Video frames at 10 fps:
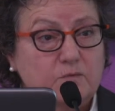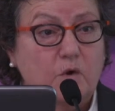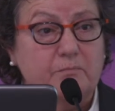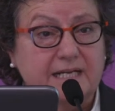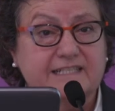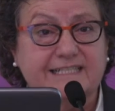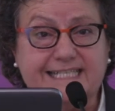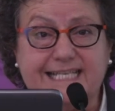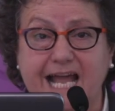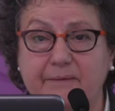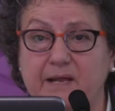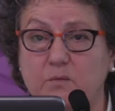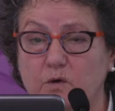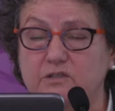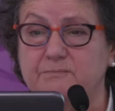what matters to them,
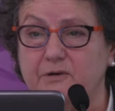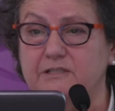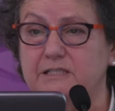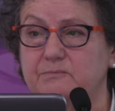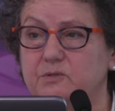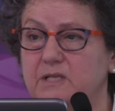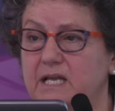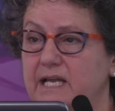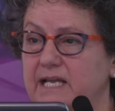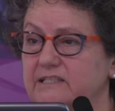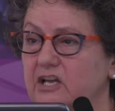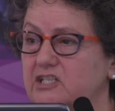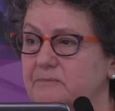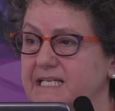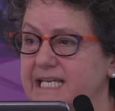and what's possible is
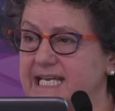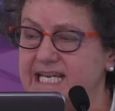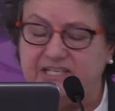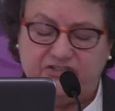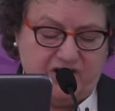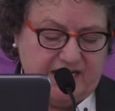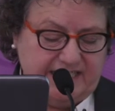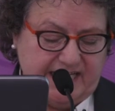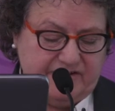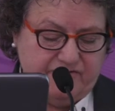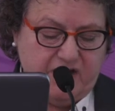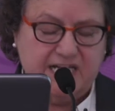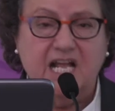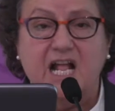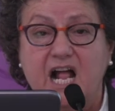going to be key to trying to get it right,